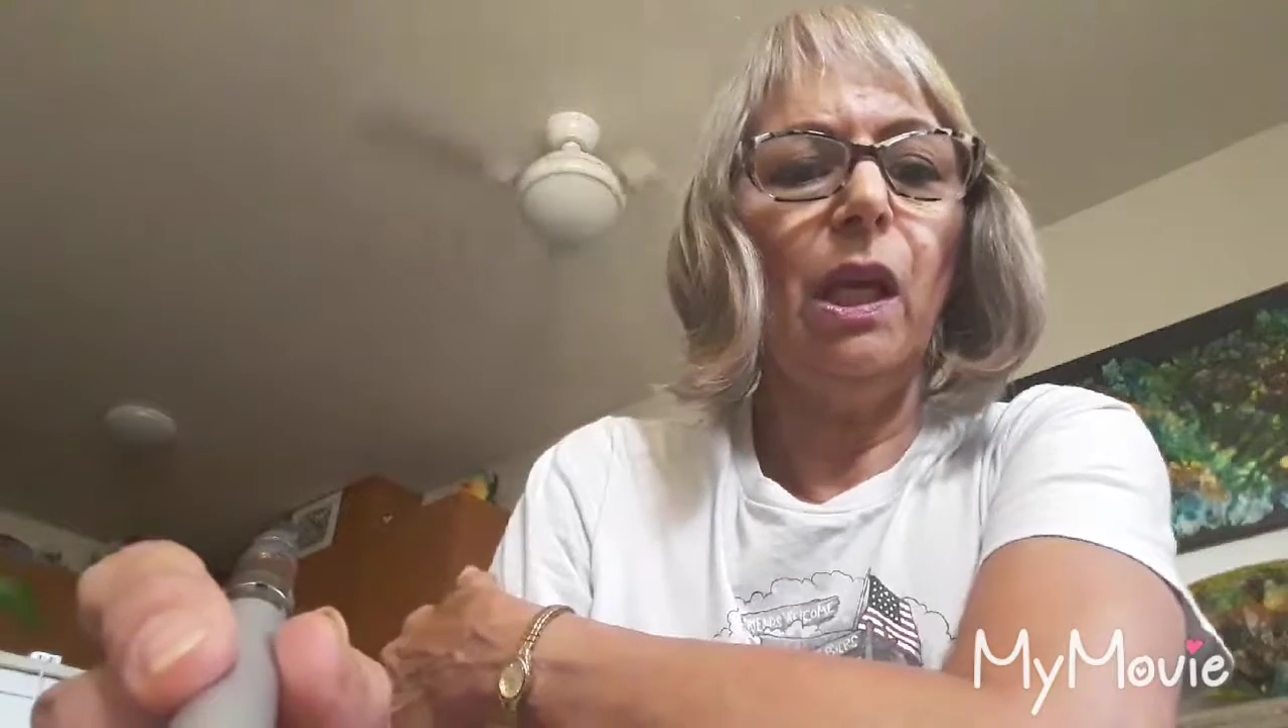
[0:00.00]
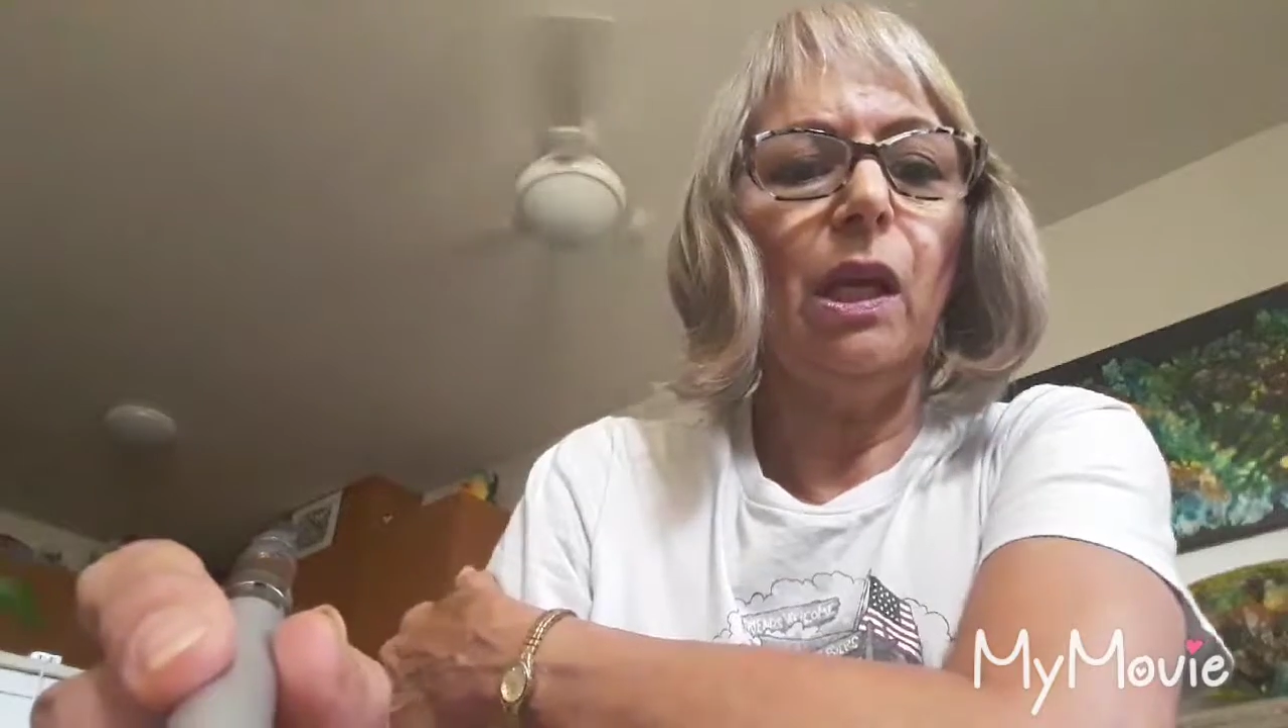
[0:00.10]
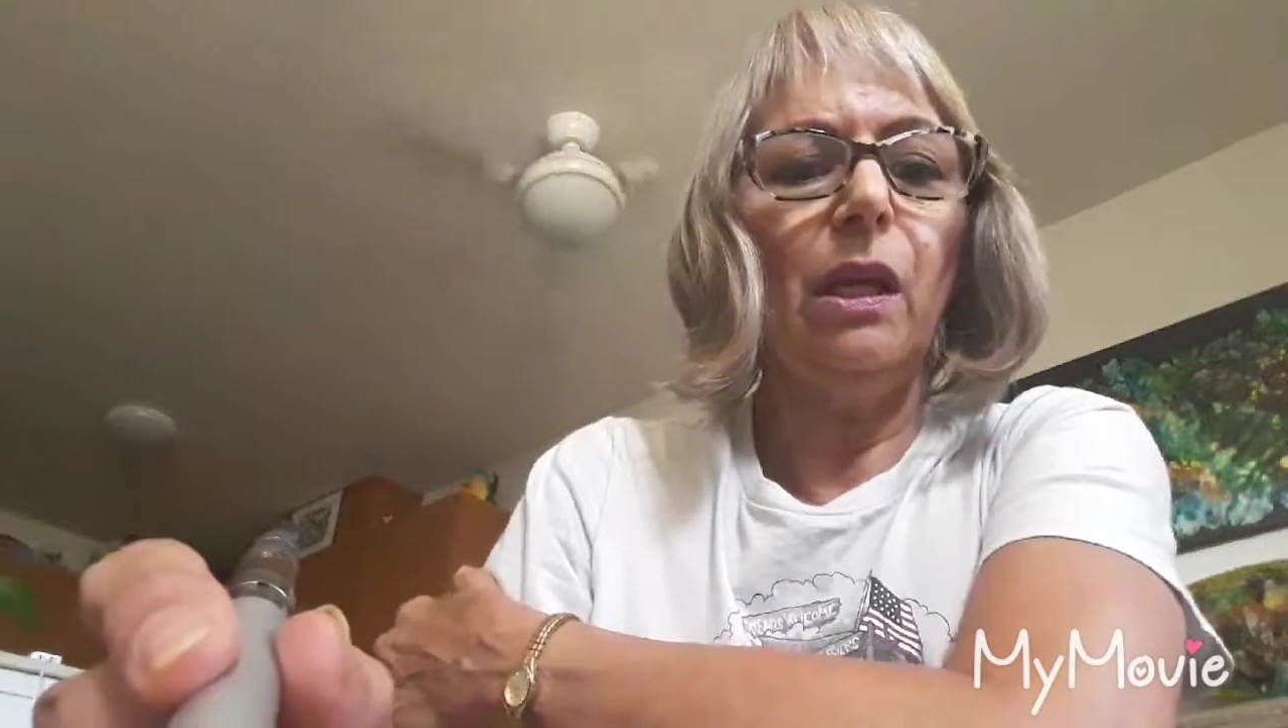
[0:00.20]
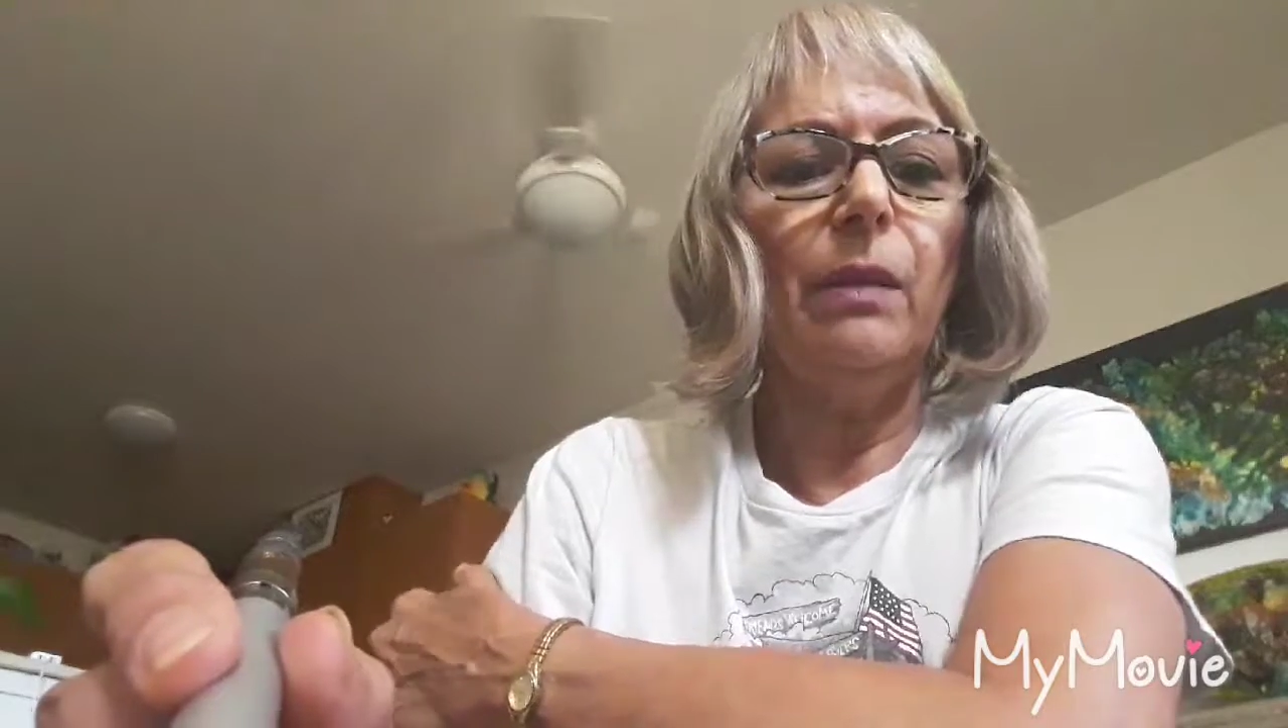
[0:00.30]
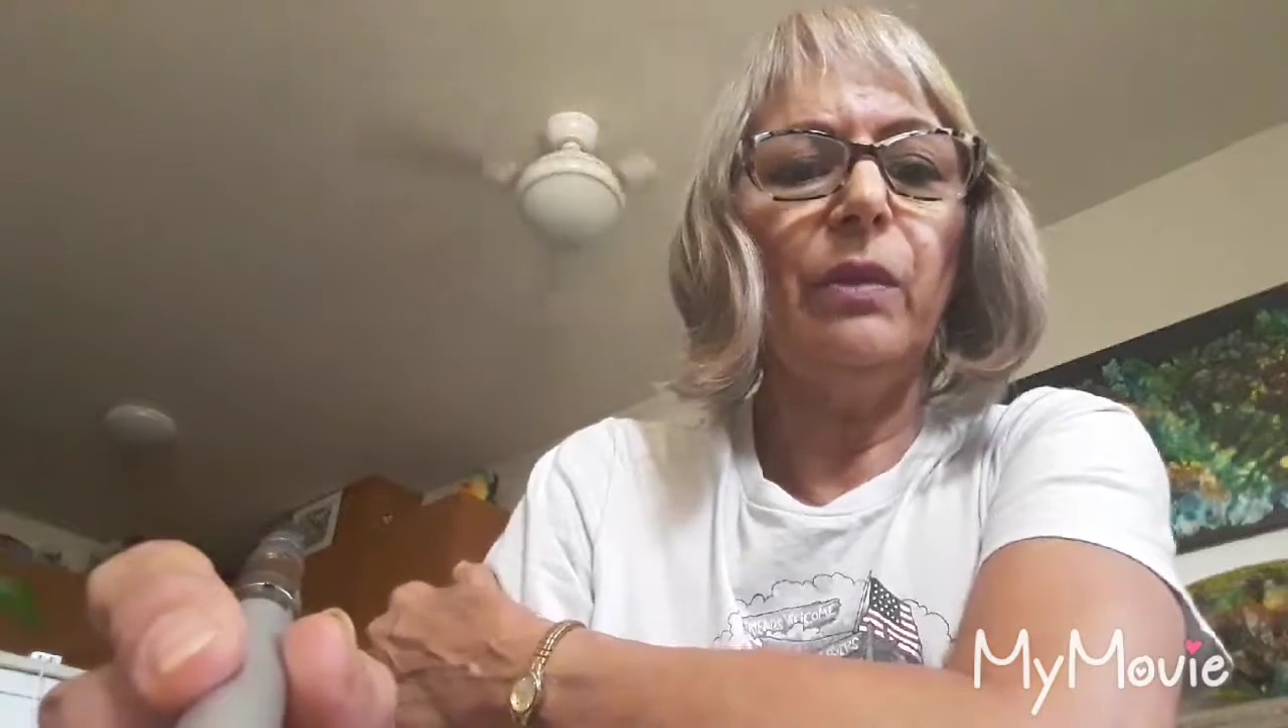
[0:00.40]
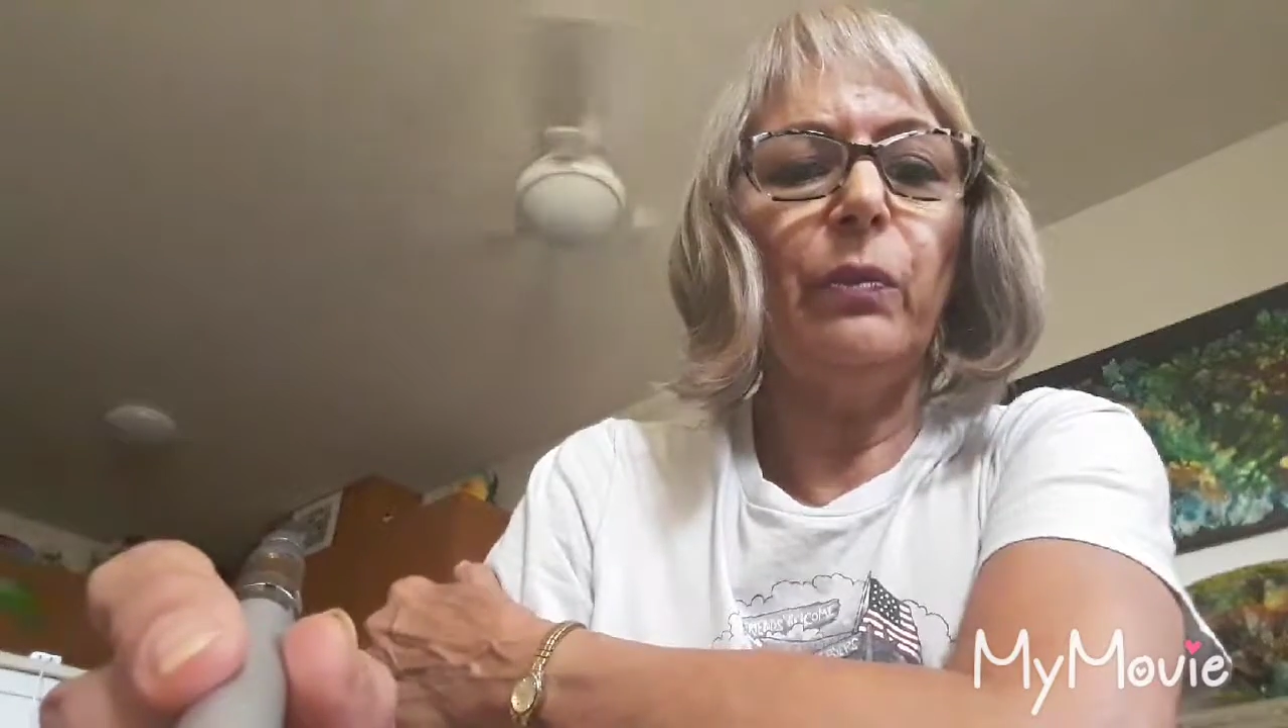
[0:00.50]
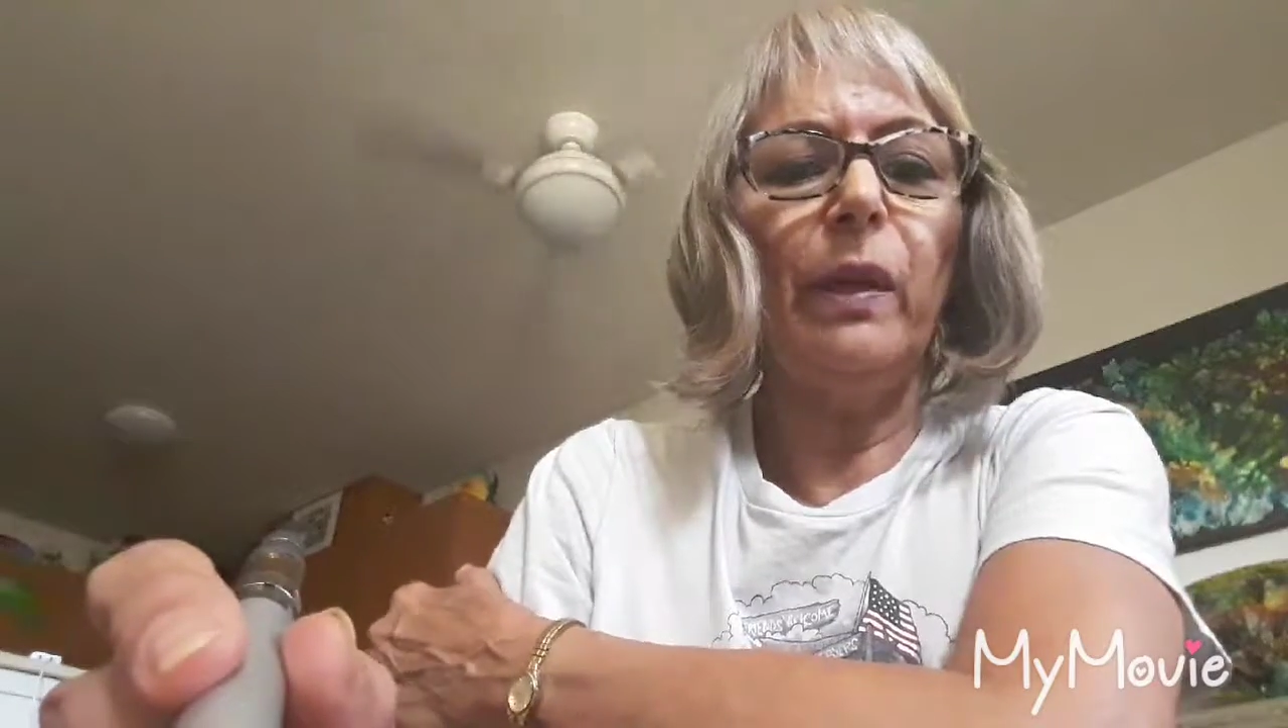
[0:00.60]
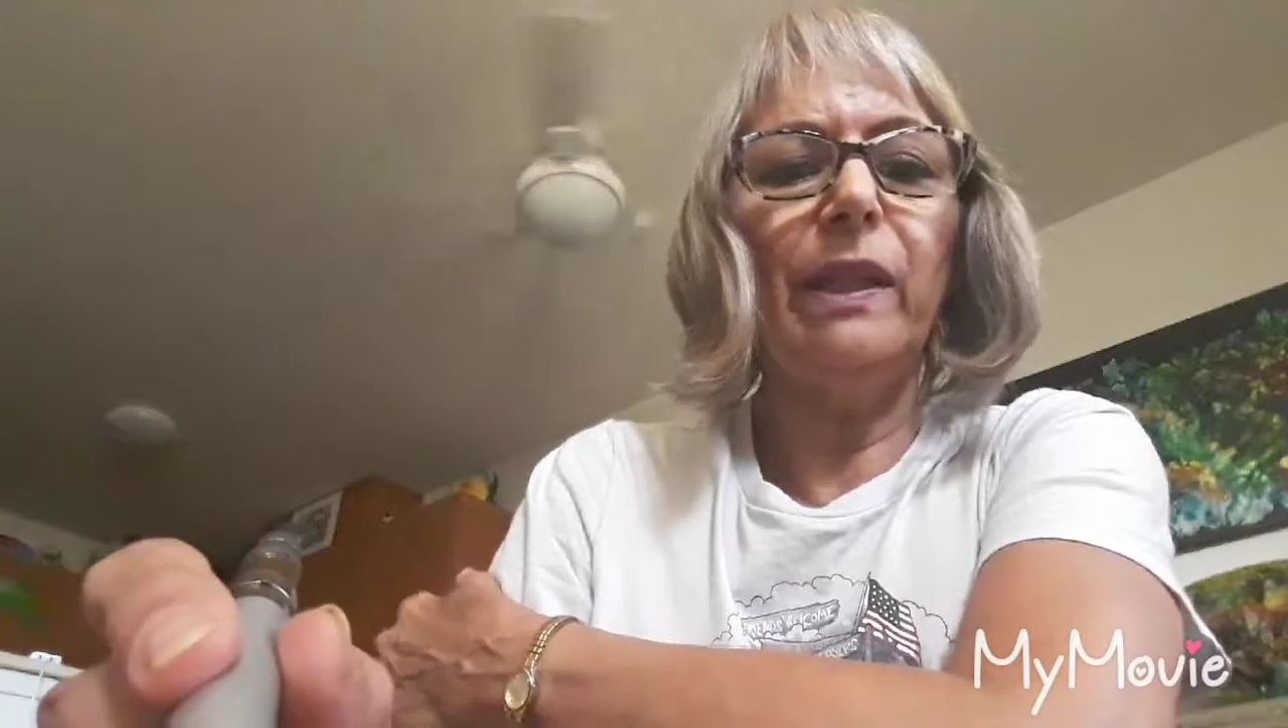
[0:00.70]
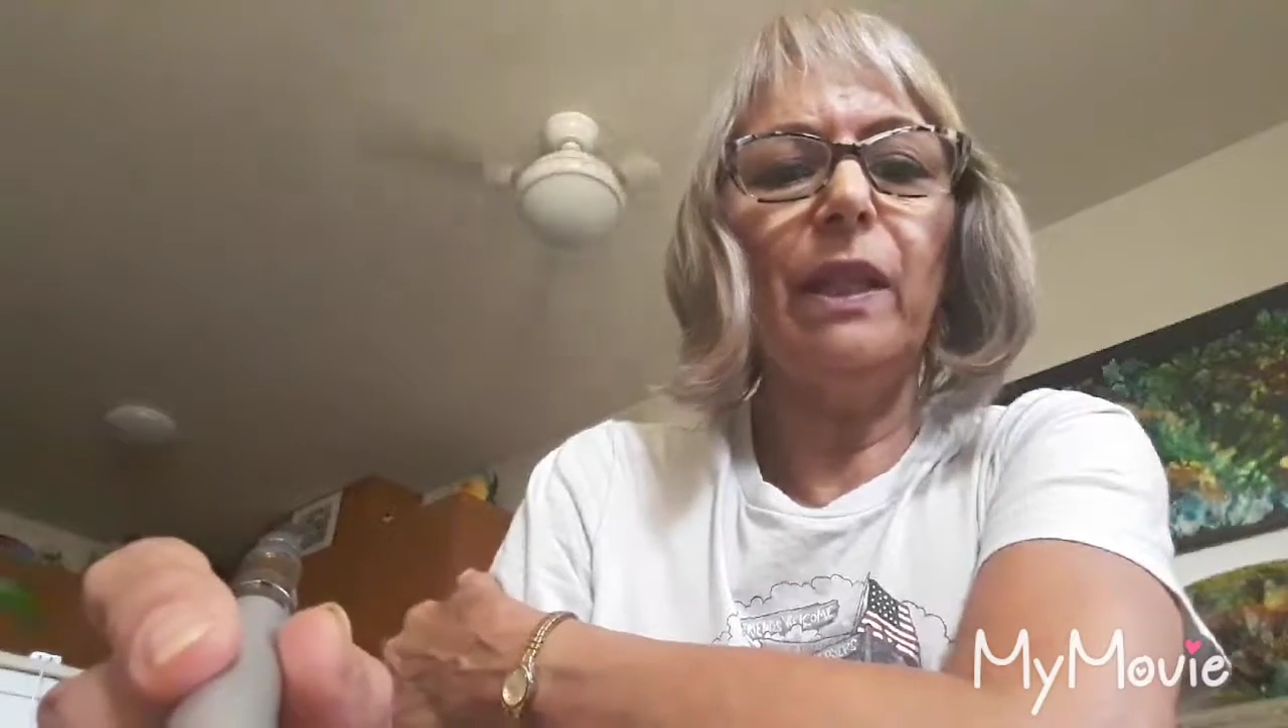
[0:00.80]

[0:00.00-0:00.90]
The red